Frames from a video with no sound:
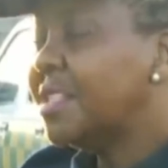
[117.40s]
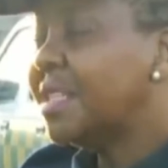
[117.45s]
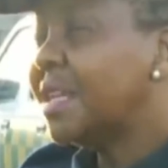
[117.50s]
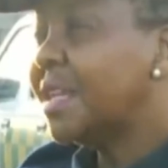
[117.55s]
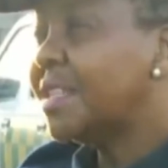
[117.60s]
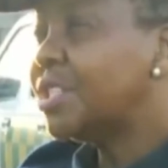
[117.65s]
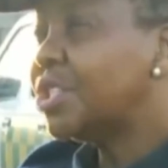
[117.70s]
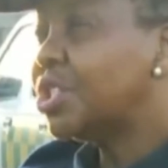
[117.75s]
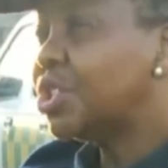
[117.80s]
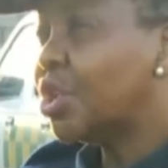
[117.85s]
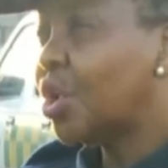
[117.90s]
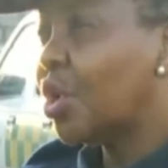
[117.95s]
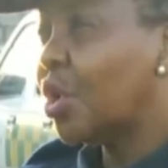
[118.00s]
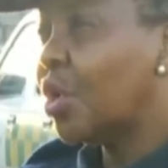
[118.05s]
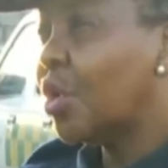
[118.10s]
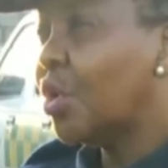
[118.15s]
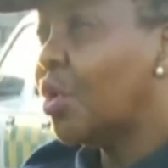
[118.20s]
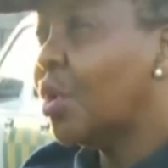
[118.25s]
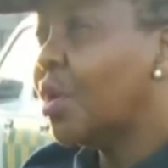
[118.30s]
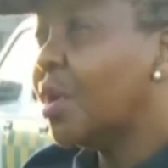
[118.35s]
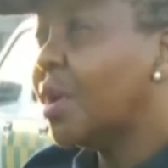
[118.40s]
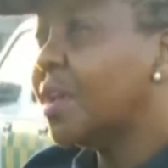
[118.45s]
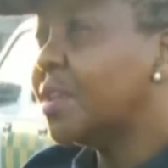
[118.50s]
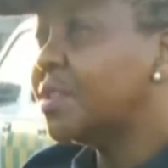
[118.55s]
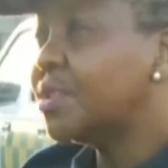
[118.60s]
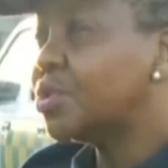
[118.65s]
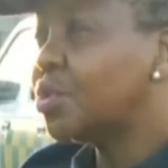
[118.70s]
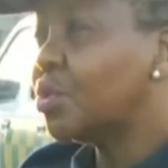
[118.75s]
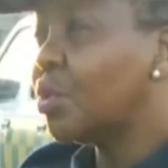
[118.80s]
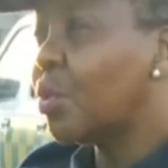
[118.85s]
not yet sure
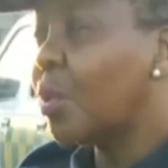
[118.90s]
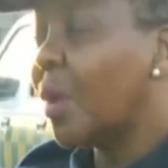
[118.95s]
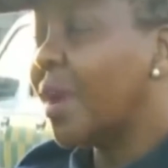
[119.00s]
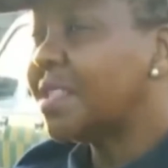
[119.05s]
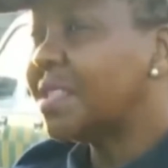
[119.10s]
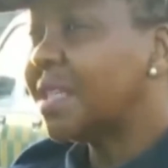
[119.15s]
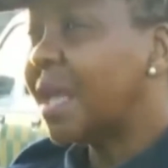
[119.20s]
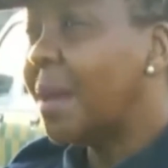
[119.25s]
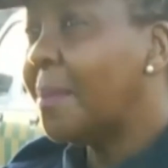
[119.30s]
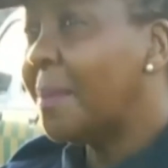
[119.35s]
as to what